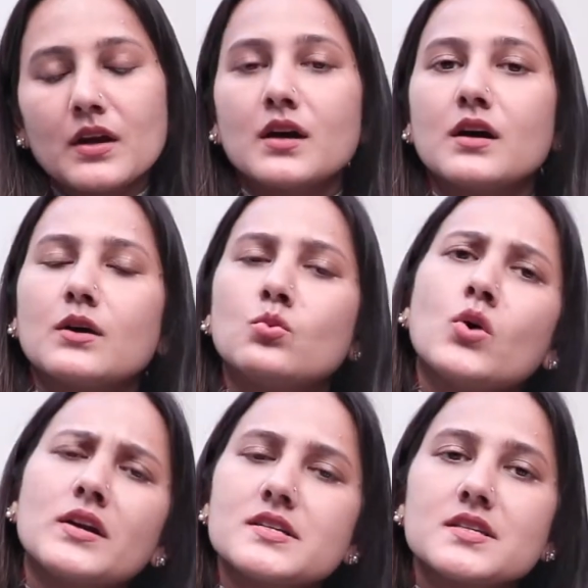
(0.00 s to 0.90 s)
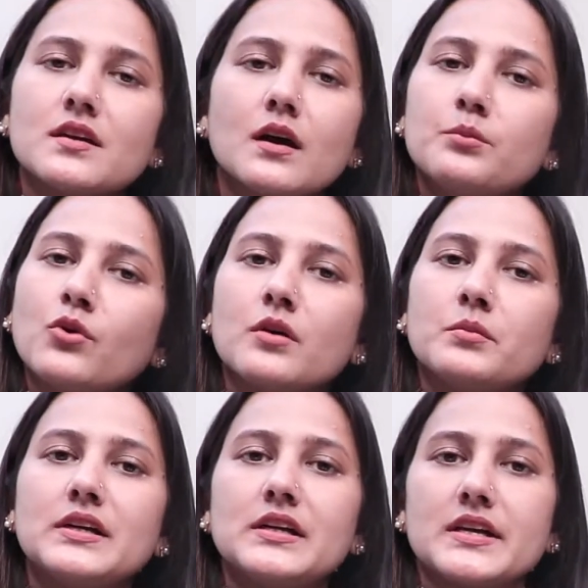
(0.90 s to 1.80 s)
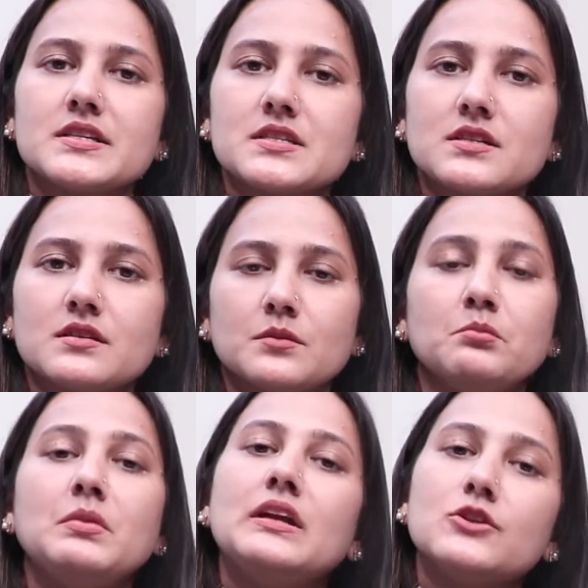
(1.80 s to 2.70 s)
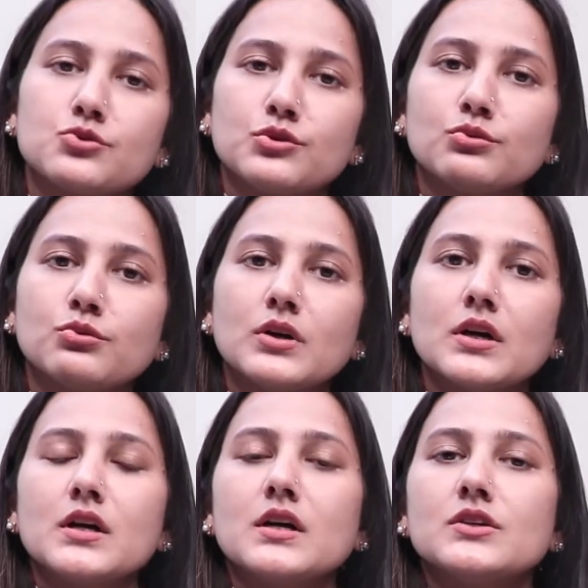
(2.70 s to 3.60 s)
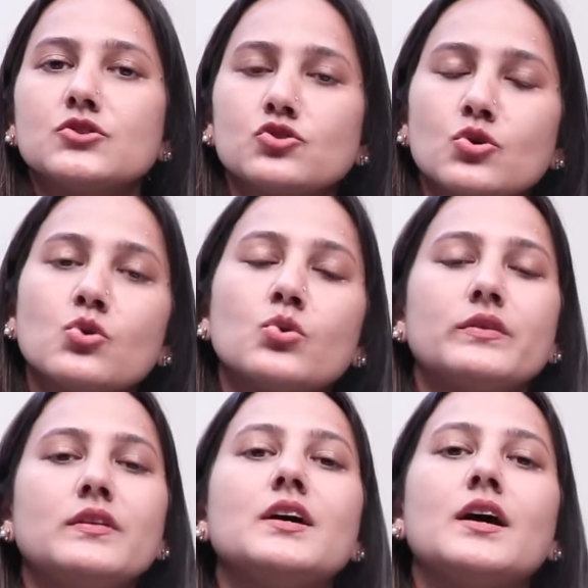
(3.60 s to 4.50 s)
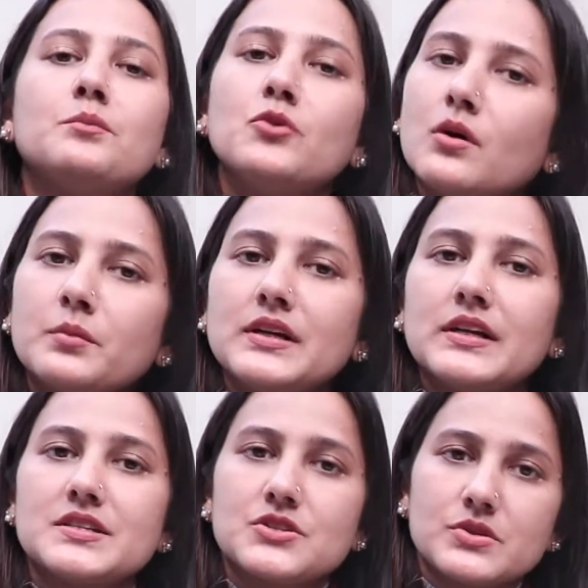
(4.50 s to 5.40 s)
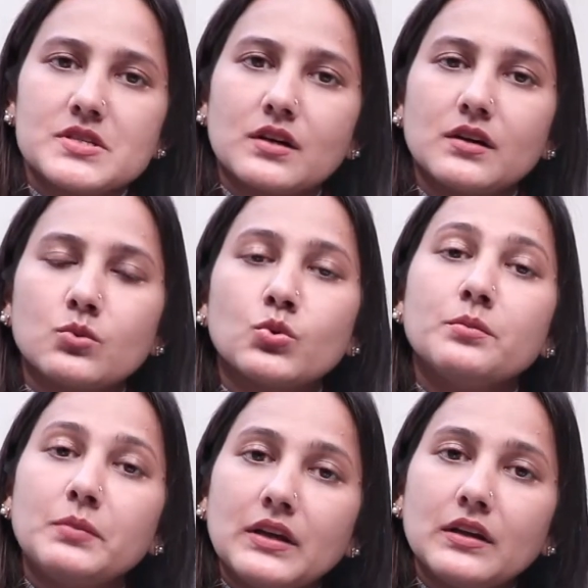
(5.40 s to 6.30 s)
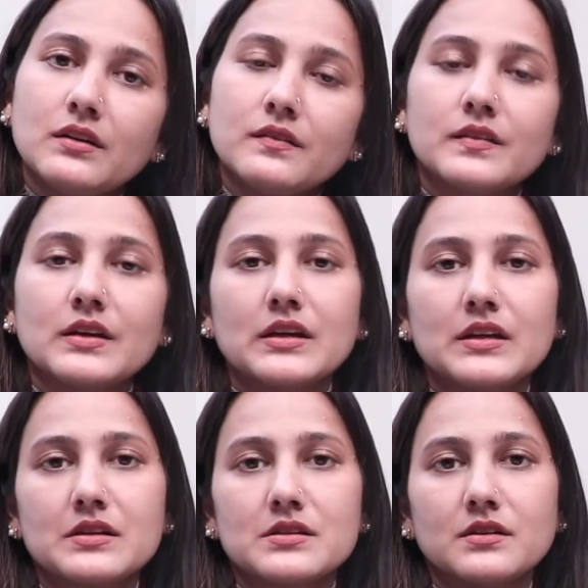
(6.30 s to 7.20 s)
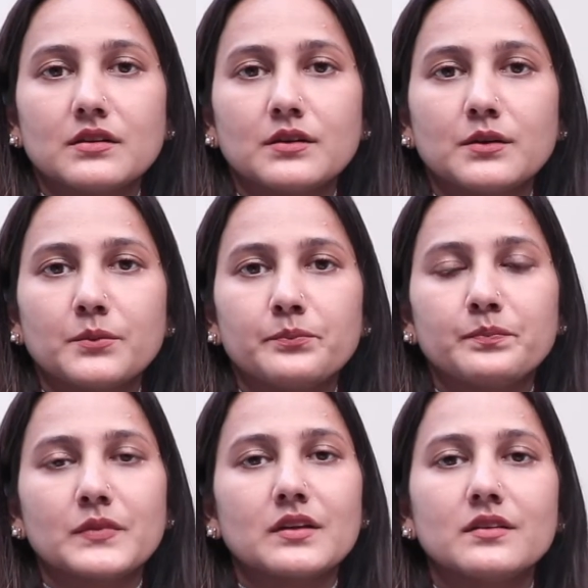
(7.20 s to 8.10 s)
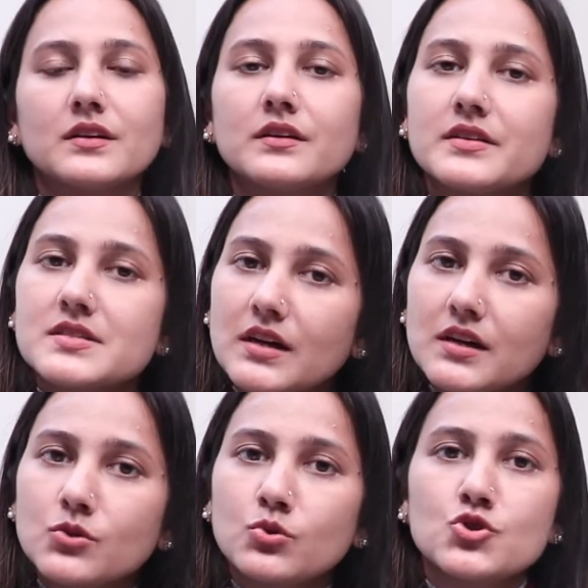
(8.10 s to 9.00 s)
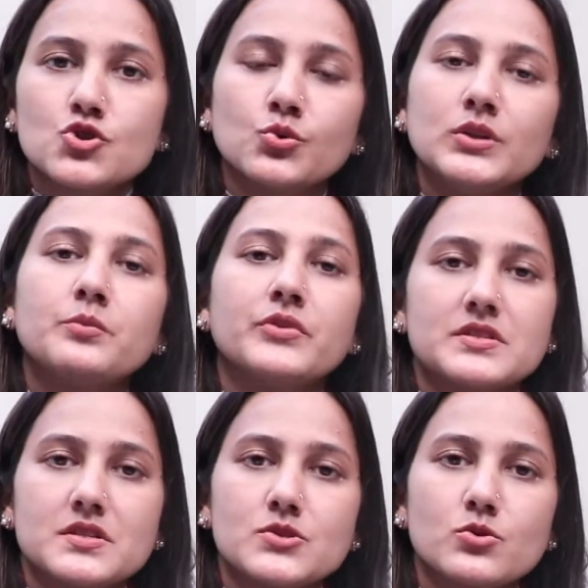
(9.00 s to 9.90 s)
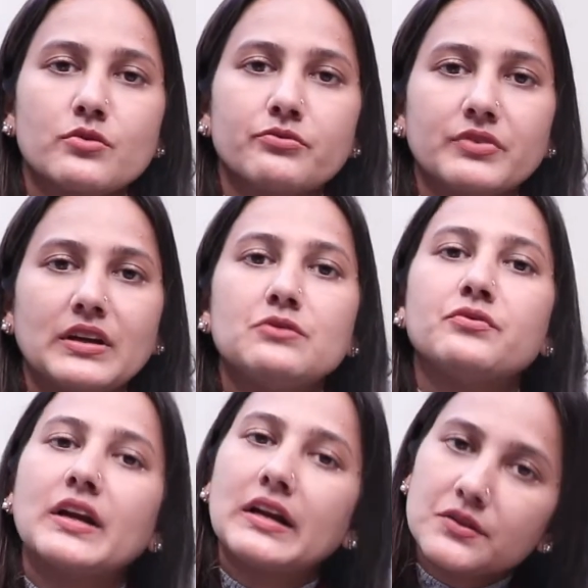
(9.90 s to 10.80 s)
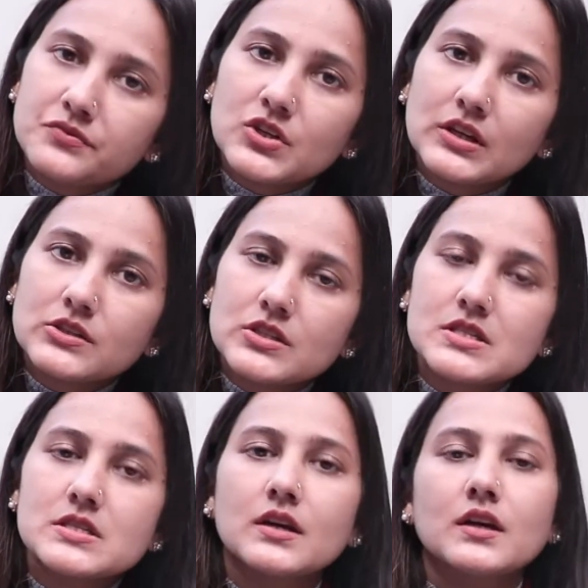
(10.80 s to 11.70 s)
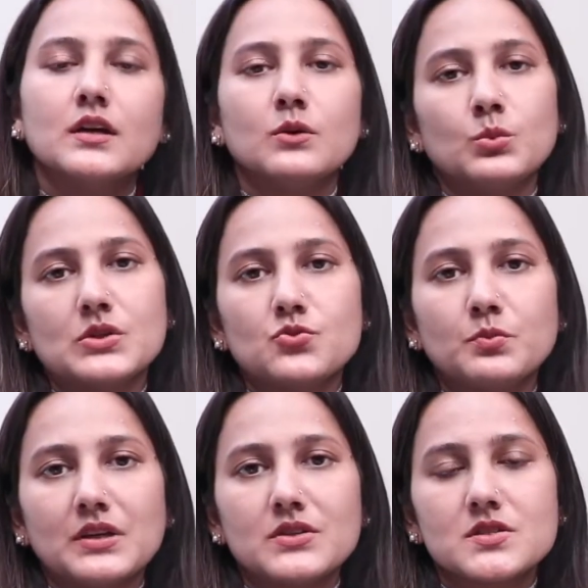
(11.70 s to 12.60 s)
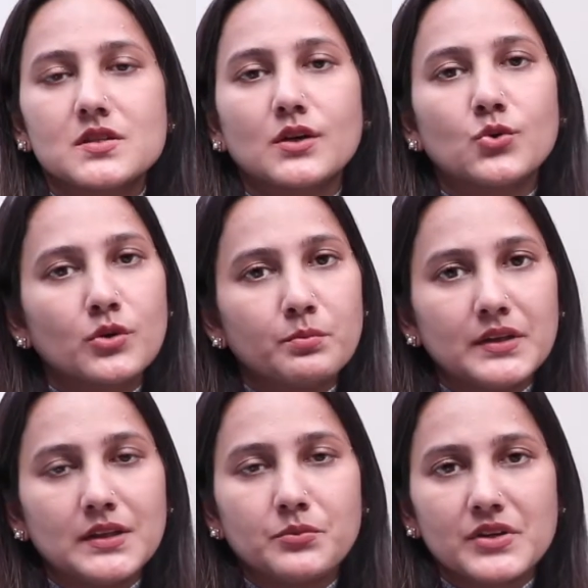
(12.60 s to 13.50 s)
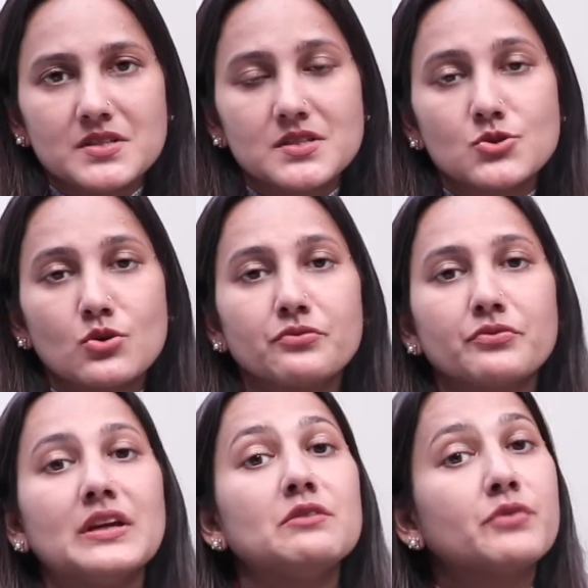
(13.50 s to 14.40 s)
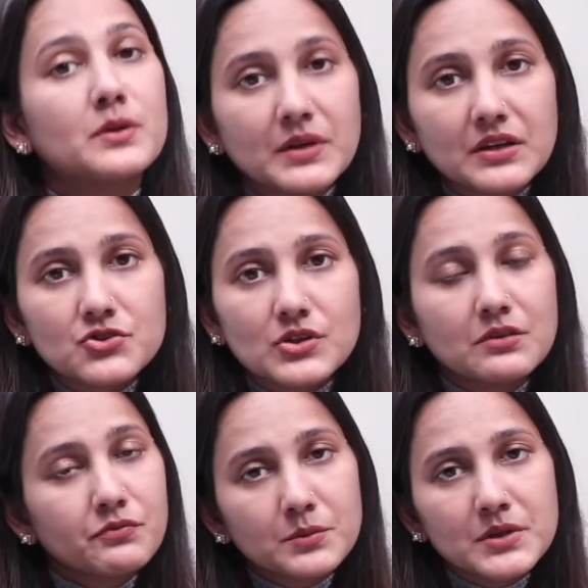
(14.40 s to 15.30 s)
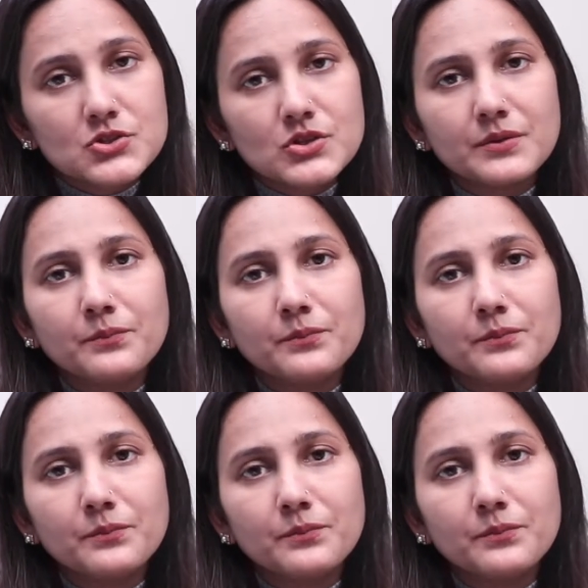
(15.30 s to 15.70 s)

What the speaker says: What does an abnormal test mean to you? So, the abnormal test result would mean that the result could show the presence of infective changes, which means there could be the presence of inflammation,